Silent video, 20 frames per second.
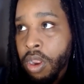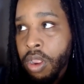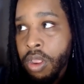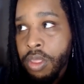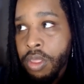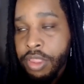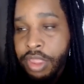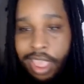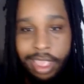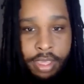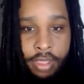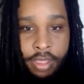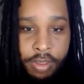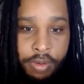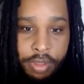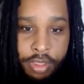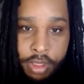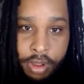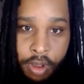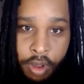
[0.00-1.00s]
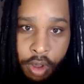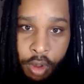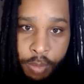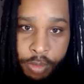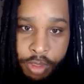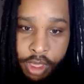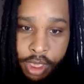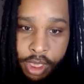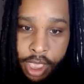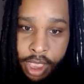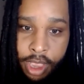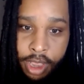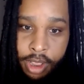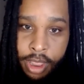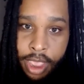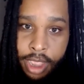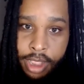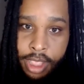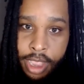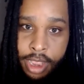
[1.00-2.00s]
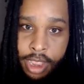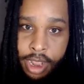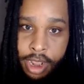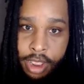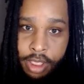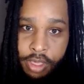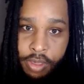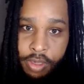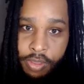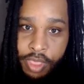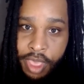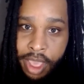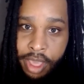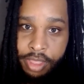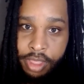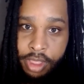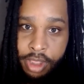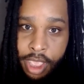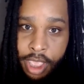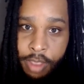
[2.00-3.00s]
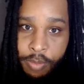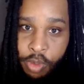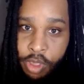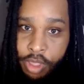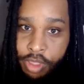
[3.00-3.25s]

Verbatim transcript: set to lose their homes again, like they did in 2008,